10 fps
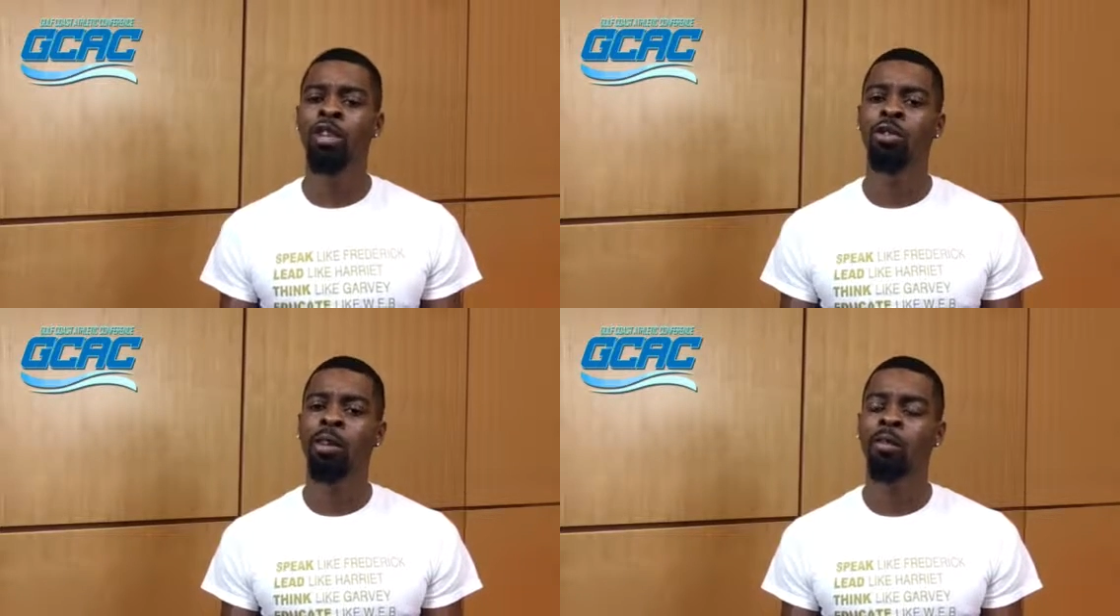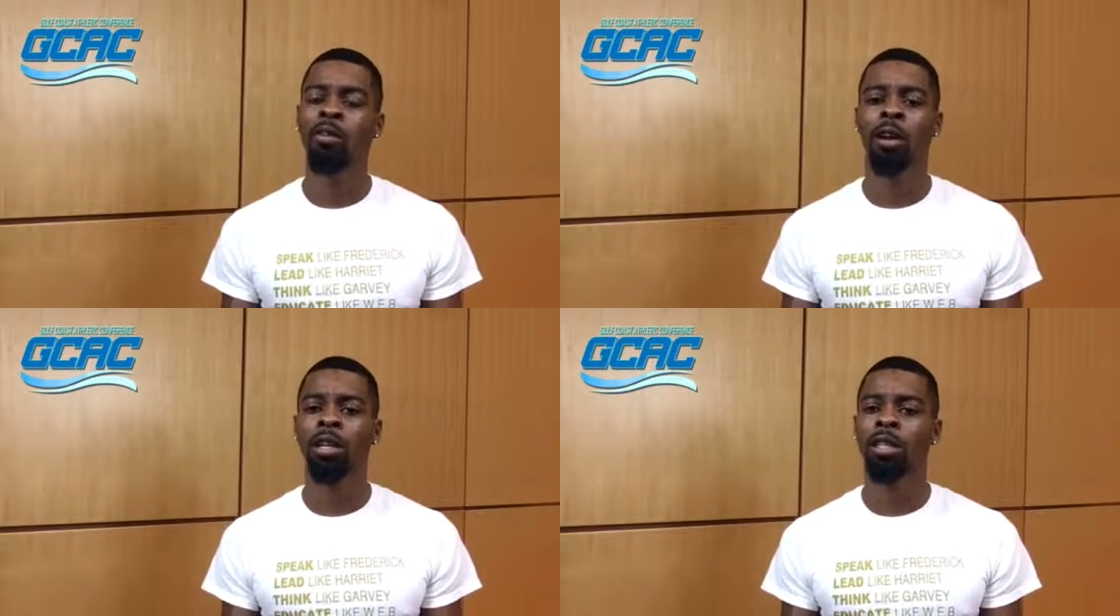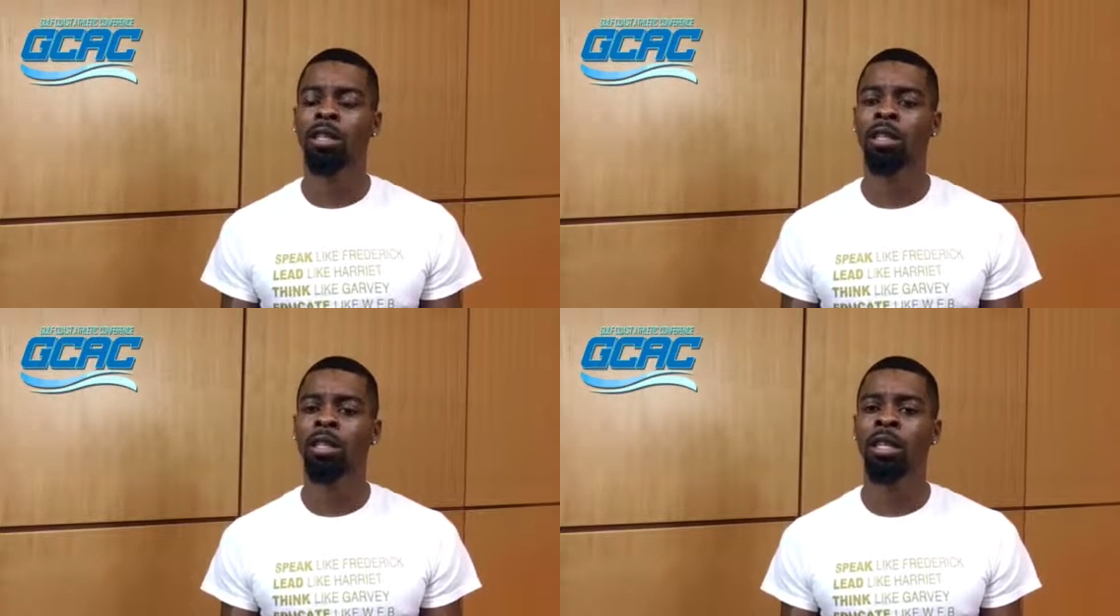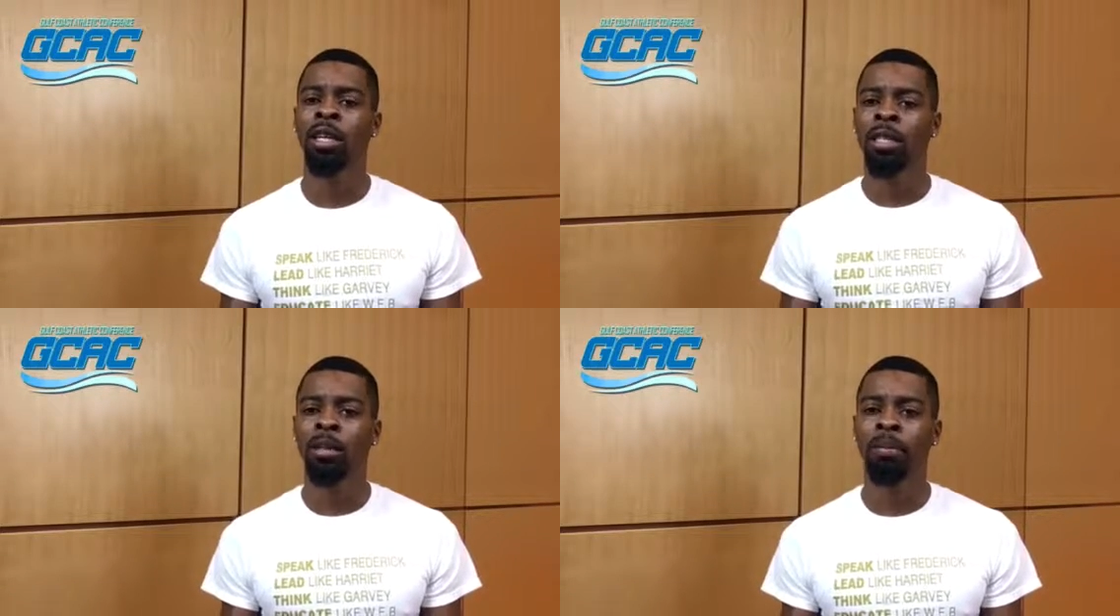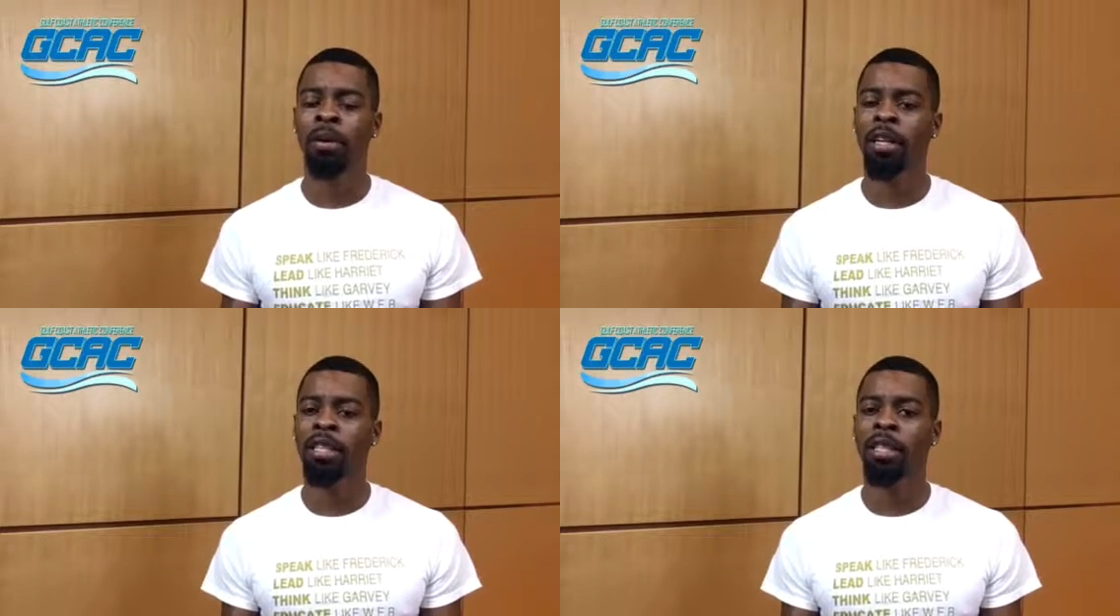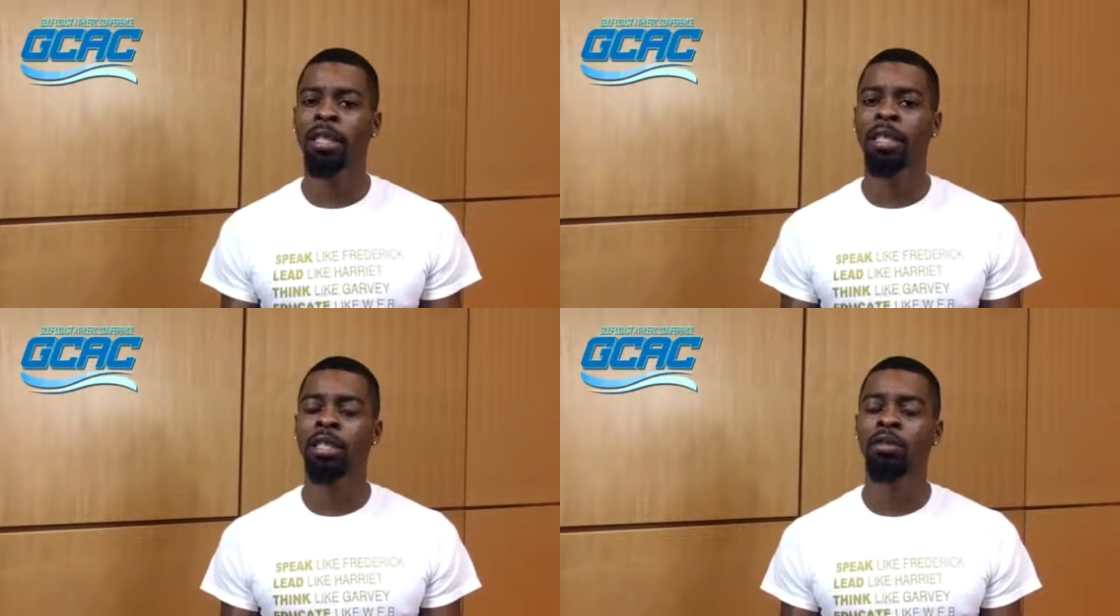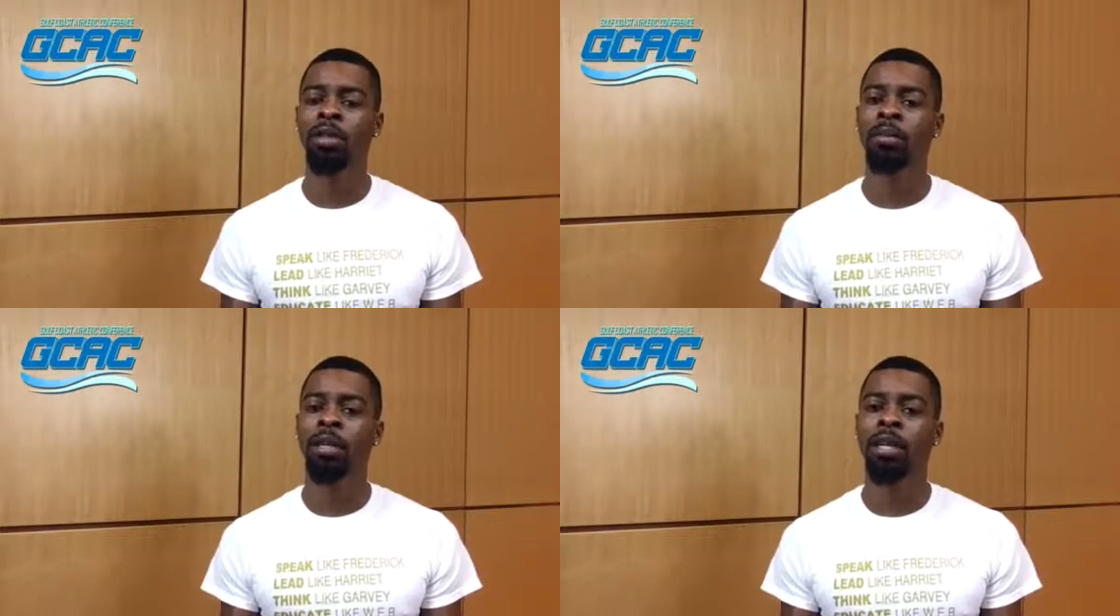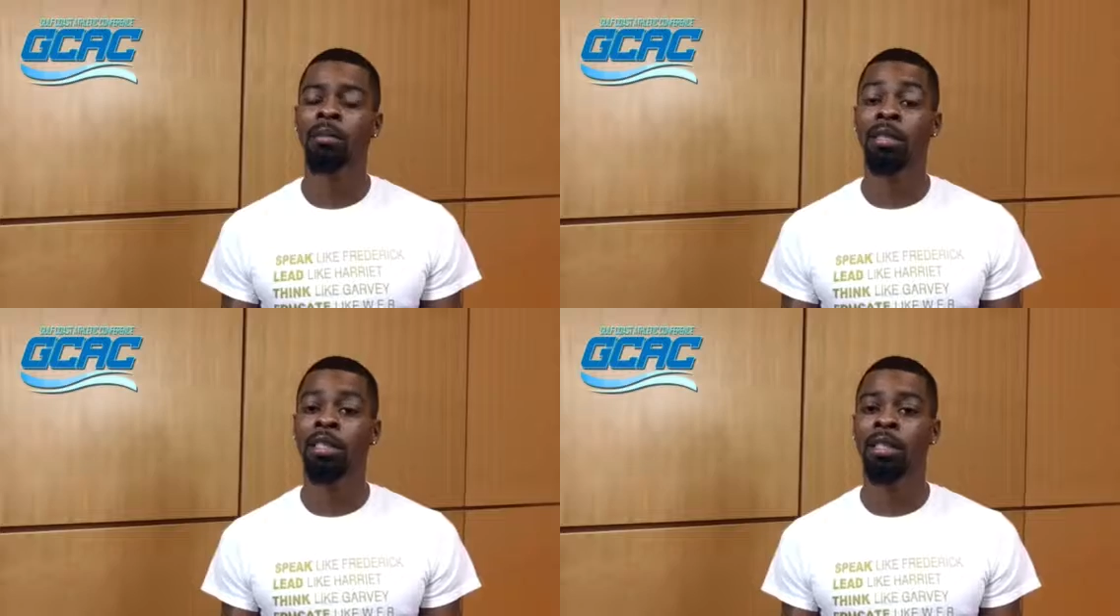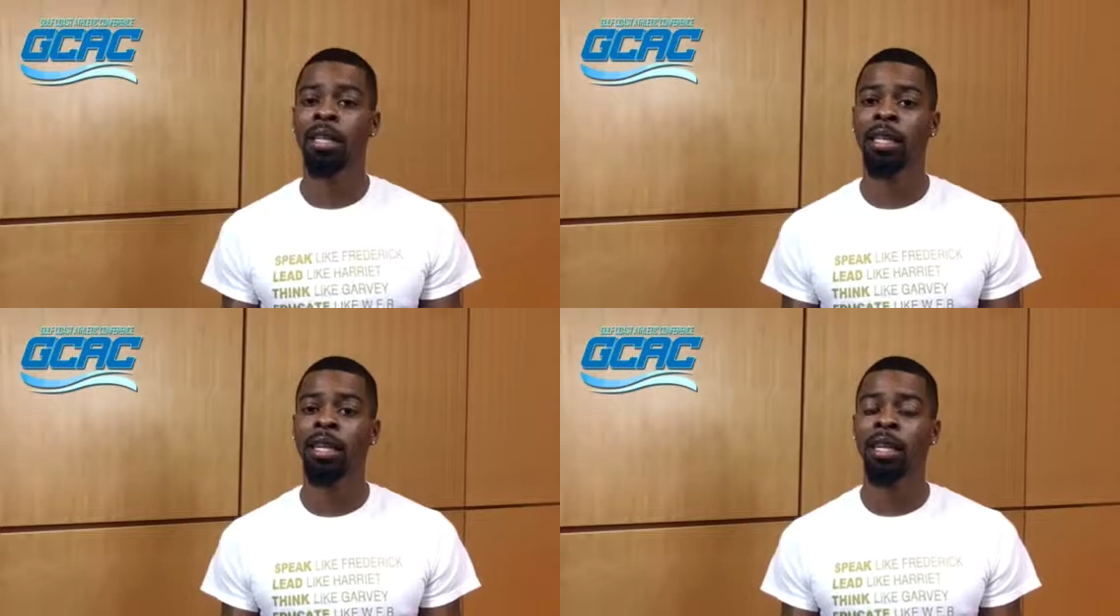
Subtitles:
you can fall into depression and you can become sick.